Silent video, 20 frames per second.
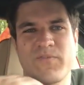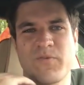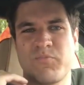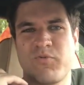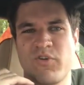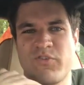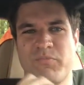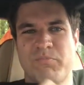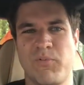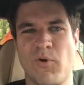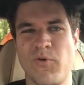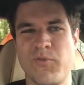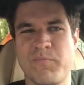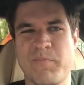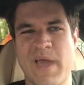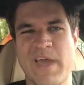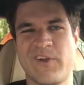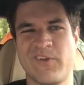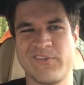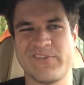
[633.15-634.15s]
You have to push
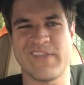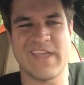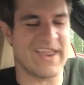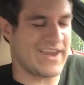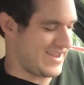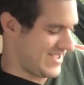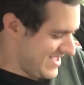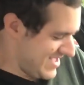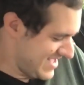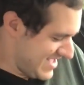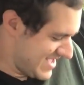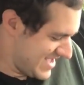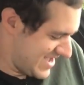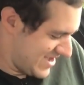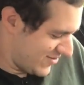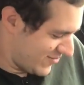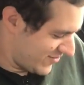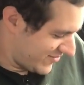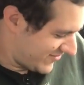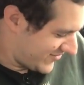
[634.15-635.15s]
both pedals in
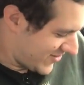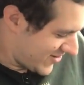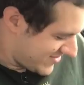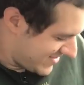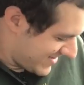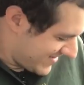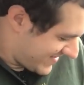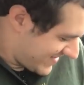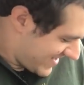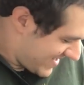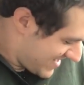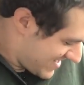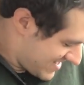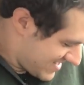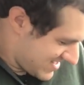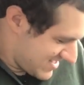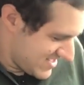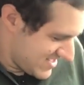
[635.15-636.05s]
order to start this thing.